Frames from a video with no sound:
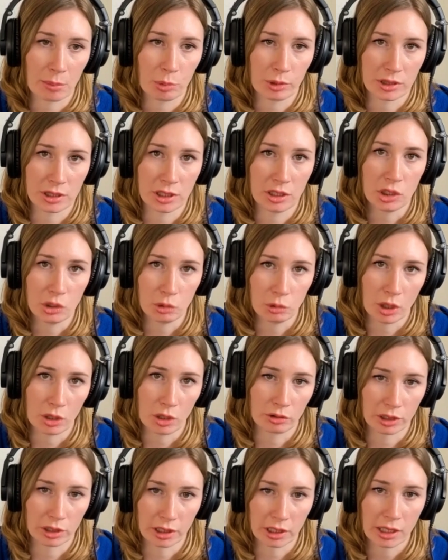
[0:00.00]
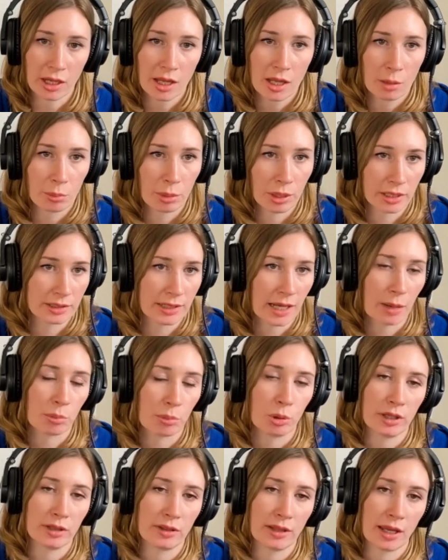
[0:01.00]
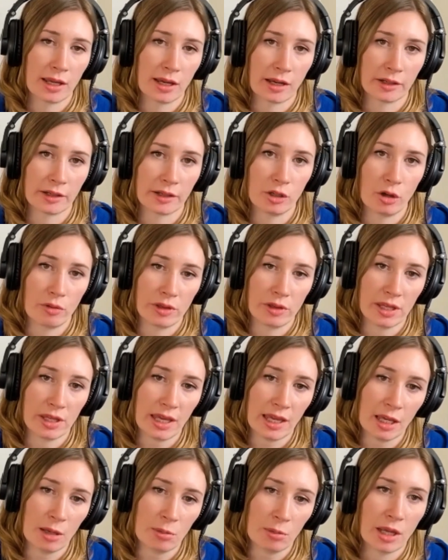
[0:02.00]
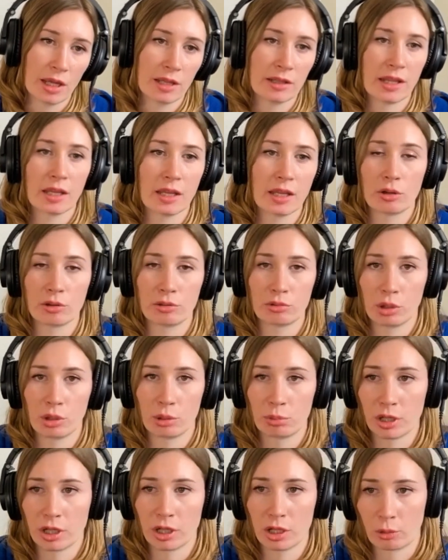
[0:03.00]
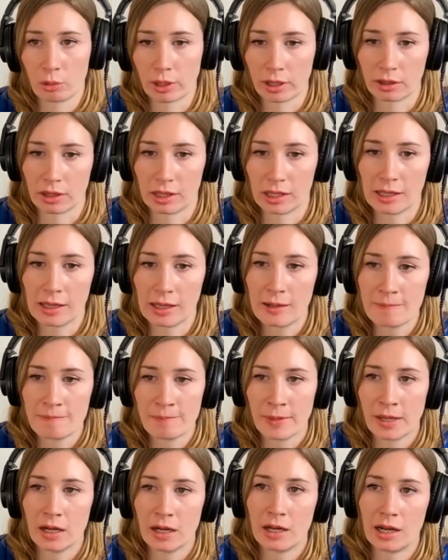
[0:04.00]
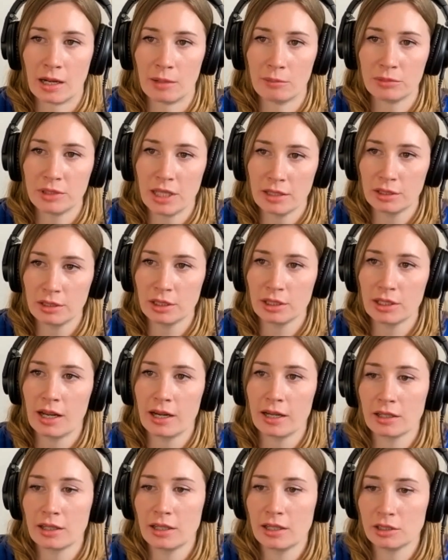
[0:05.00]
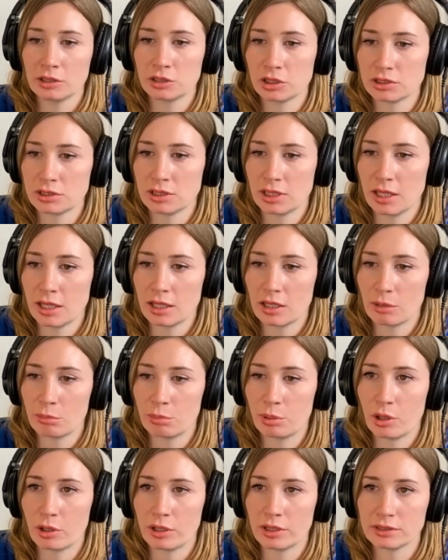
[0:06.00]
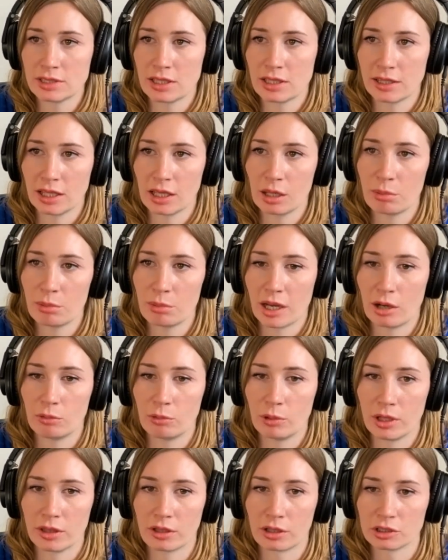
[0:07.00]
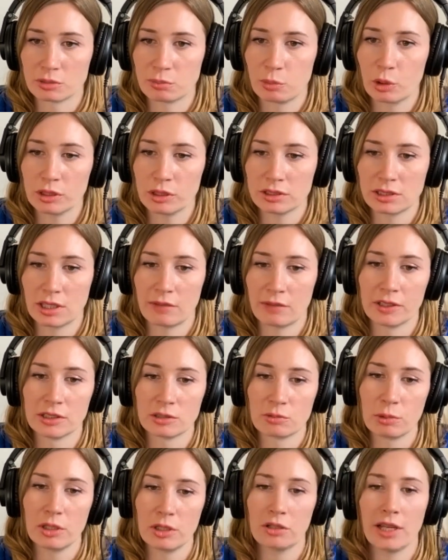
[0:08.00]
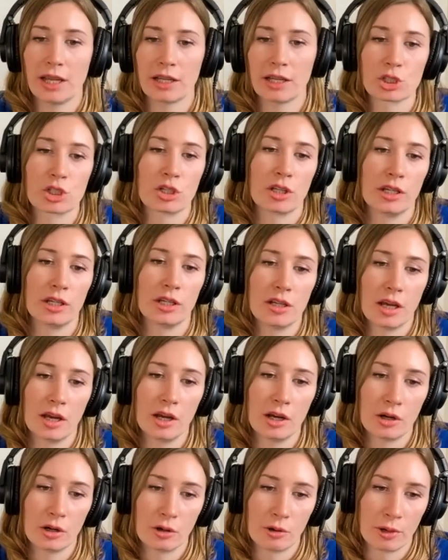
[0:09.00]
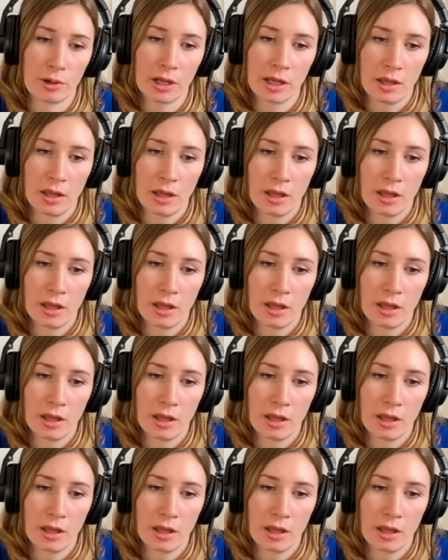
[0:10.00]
with the new odor. But at that point, they kind of know the game and they go through it pretty quickly. The other kind of interesting component to think about with our sport stuff is we don't actually know,